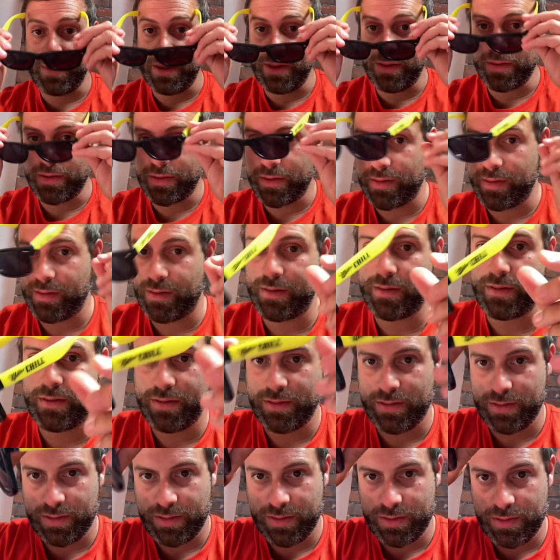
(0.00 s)
Miller
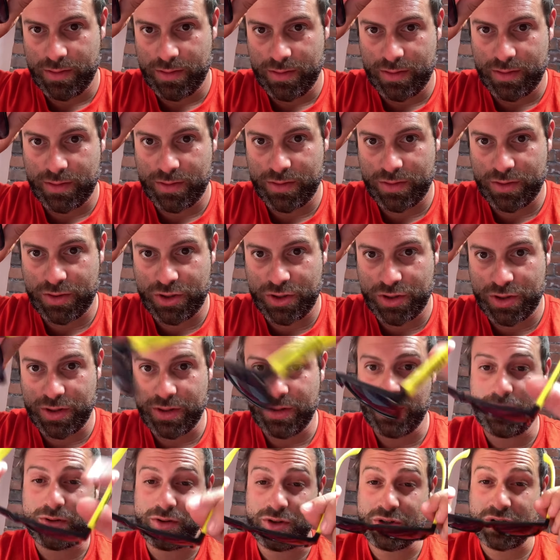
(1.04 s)

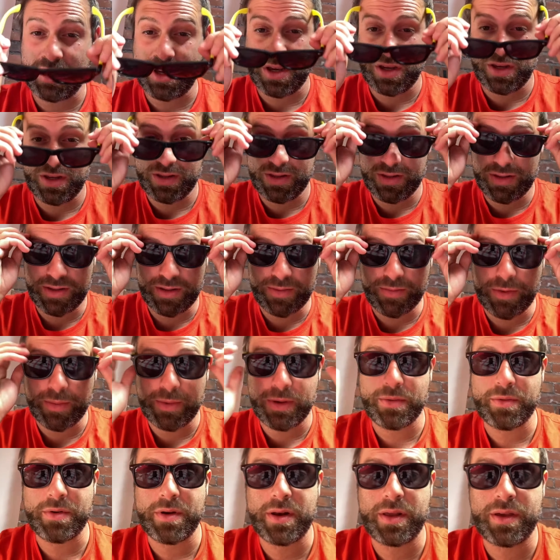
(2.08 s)
chill shades and we'll be
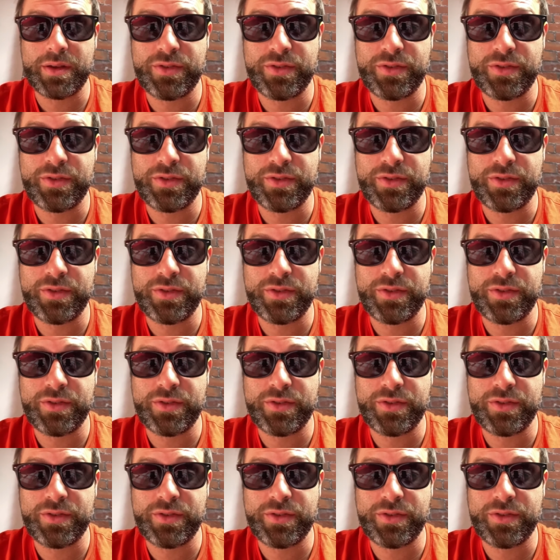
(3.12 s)
ready.